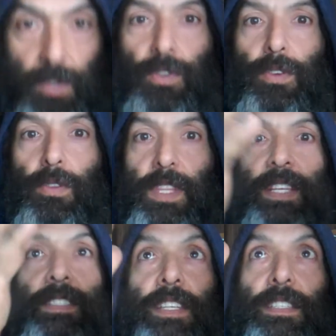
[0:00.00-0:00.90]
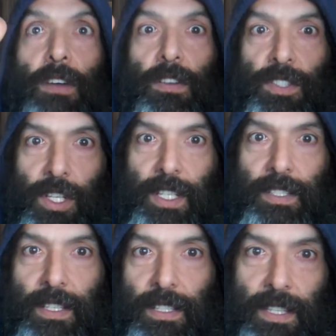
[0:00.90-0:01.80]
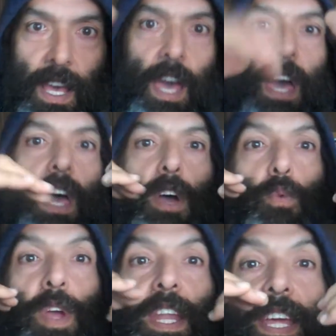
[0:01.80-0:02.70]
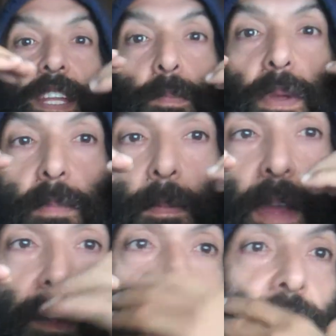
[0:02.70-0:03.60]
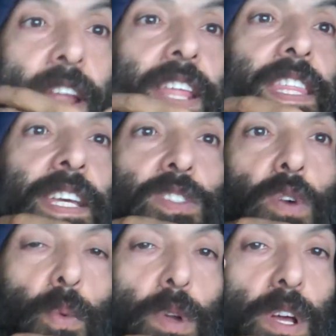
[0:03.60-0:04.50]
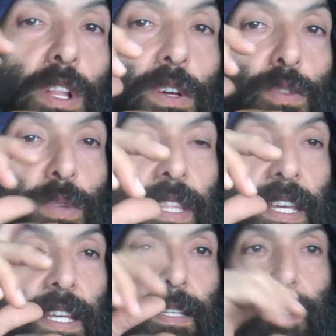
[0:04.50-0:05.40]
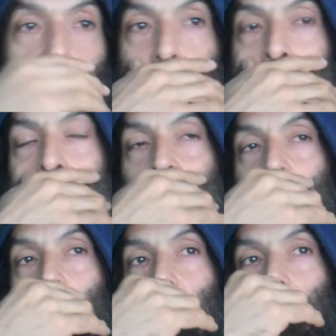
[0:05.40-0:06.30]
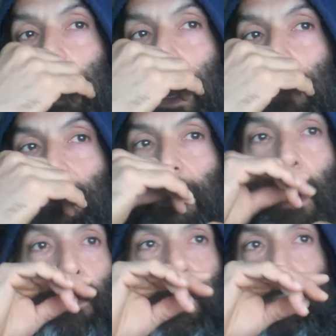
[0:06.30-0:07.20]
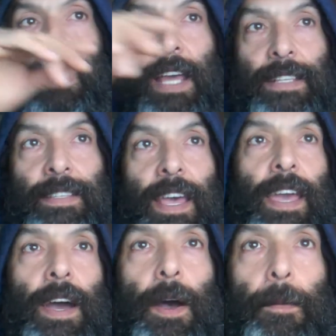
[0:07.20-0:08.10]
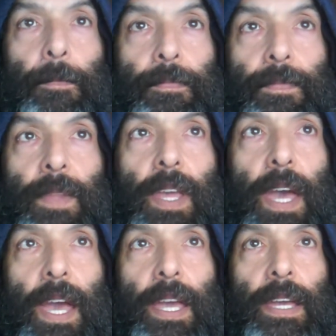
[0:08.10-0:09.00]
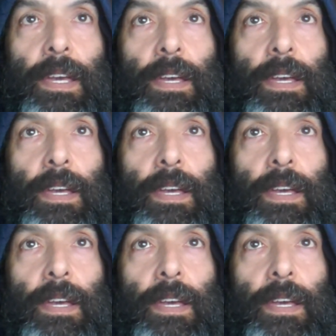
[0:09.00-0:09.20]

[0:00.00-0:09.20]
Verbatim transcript: the truth is this our jesus we need to be prepared for anything so i want to close with this that i had found this in isaiah okay